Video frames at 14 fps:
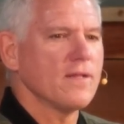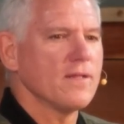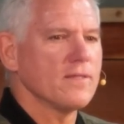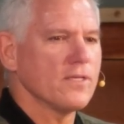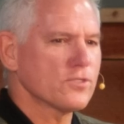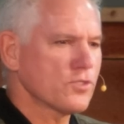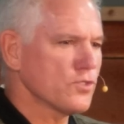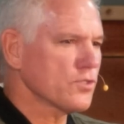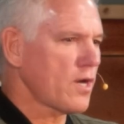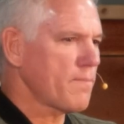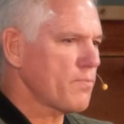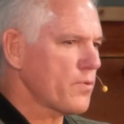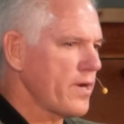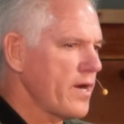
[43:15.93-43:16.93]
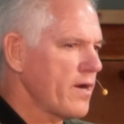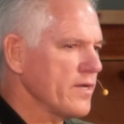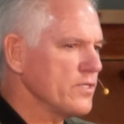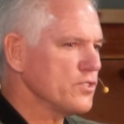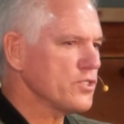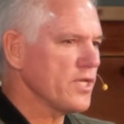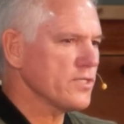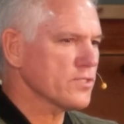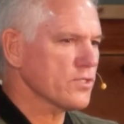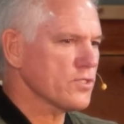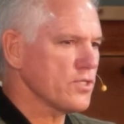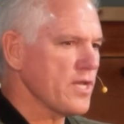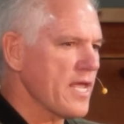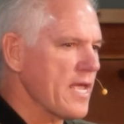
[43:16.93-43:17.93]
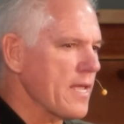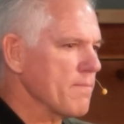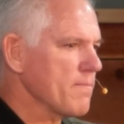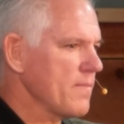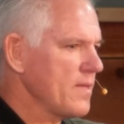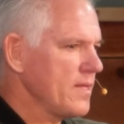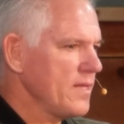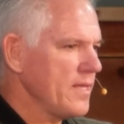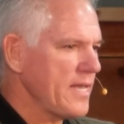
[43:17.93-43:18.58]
This is our prayer in Jesus' name.